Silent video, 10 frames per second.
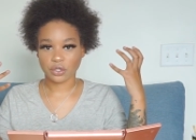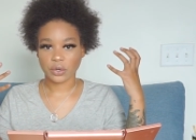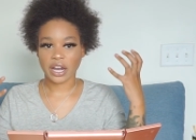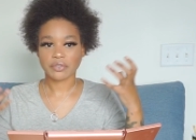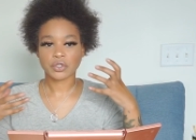you
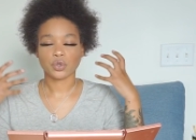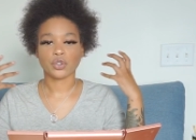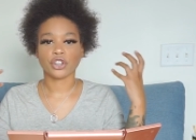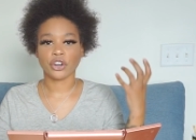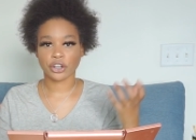have to
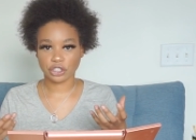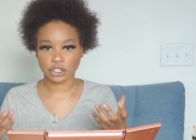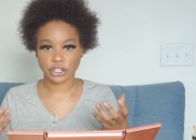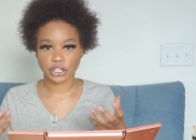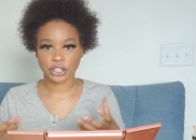
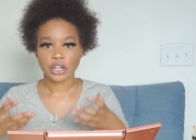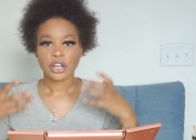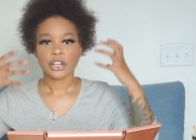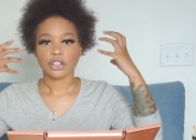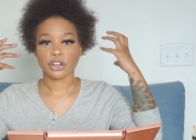nurture
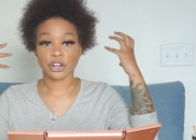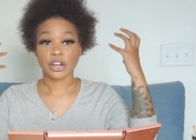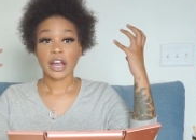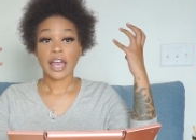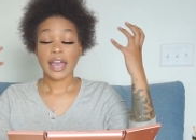
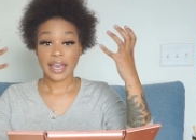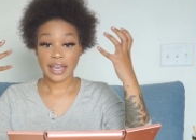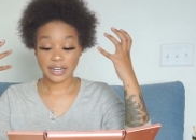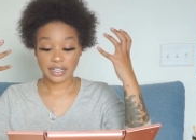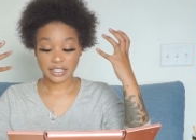your
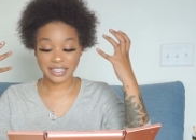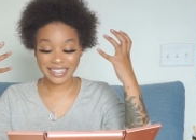head.